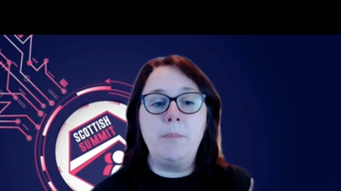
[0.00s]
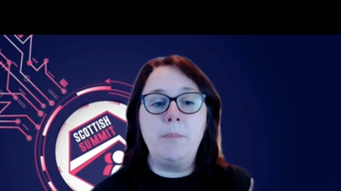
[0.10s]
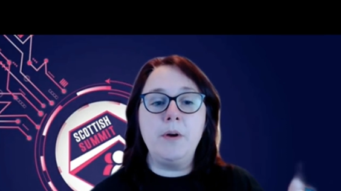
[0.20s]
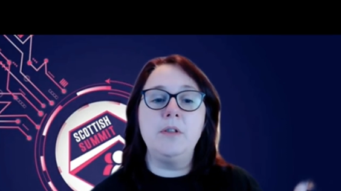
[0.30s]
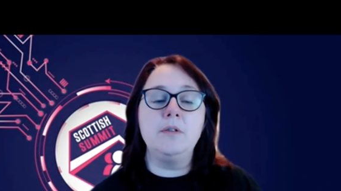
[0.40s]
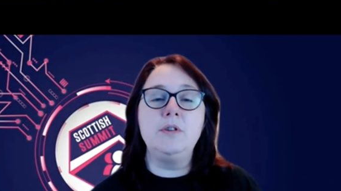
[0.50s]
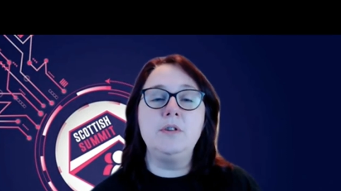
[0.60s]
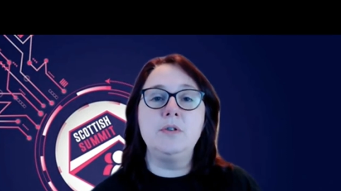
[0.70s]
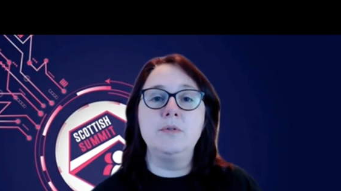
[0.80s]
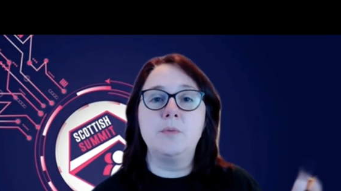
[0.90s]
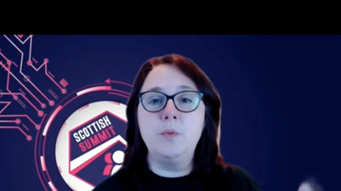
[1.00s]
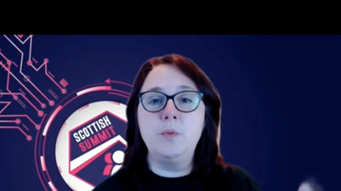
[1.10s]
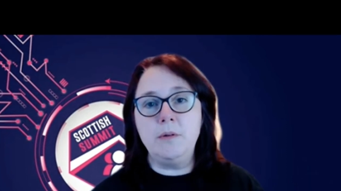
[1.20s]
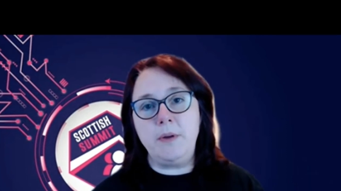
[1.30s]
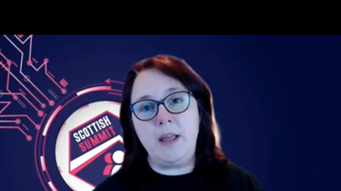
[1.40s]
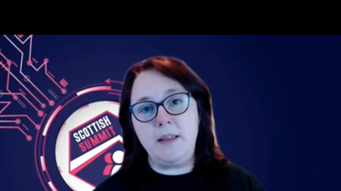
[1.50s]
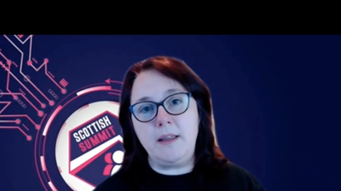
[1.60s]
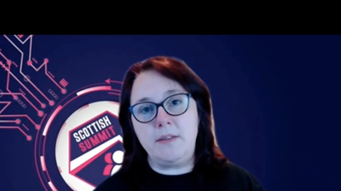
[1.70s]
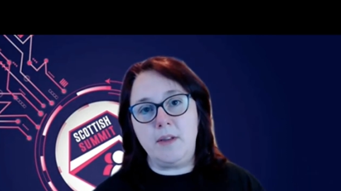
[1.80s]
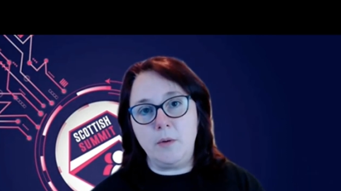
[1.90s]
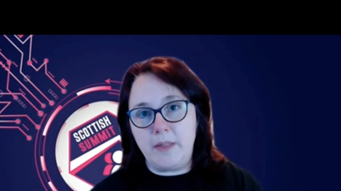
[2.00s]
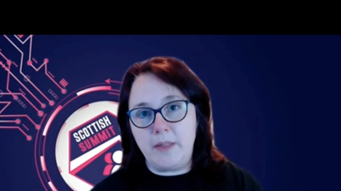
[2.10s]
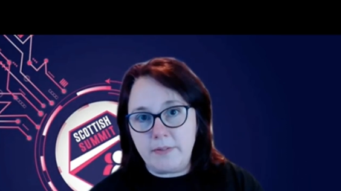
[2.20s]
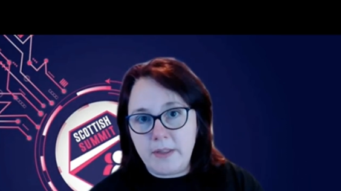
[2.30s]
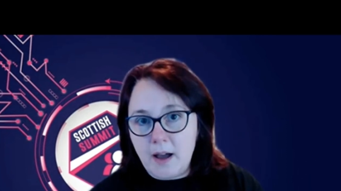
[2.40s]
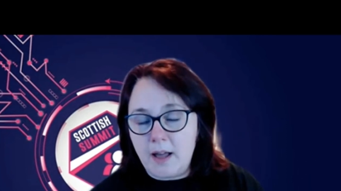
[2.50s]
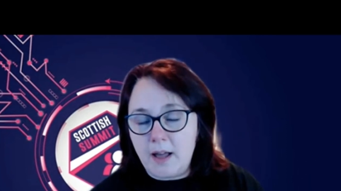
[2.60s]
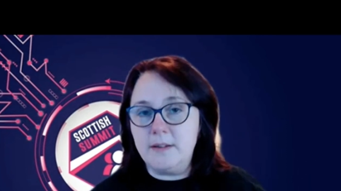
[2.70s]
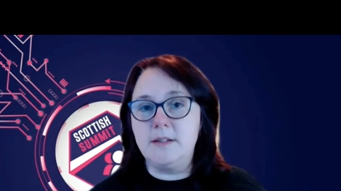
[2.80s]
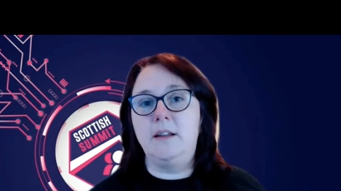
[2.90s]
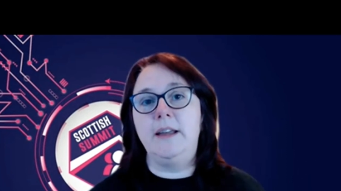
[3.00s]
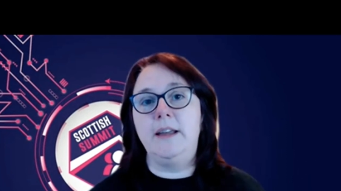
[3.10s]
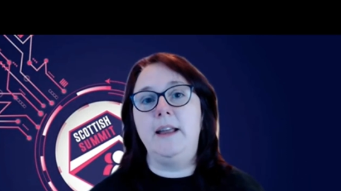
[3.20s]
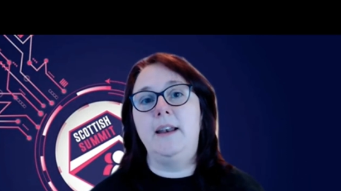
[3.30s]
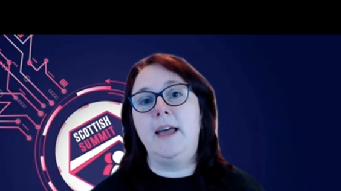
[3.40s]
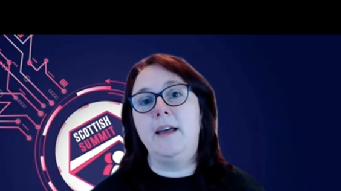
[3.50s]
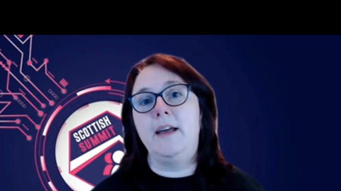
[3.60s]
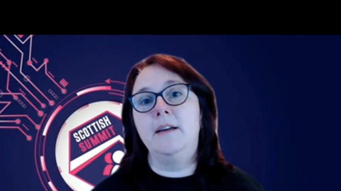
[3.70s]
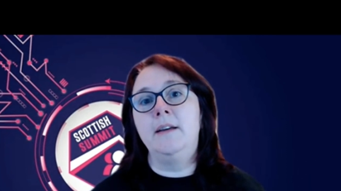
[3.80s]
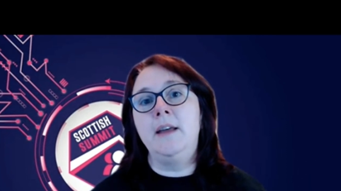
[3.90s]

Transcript: But both of those tools wouldn't be anything without the underlying layer.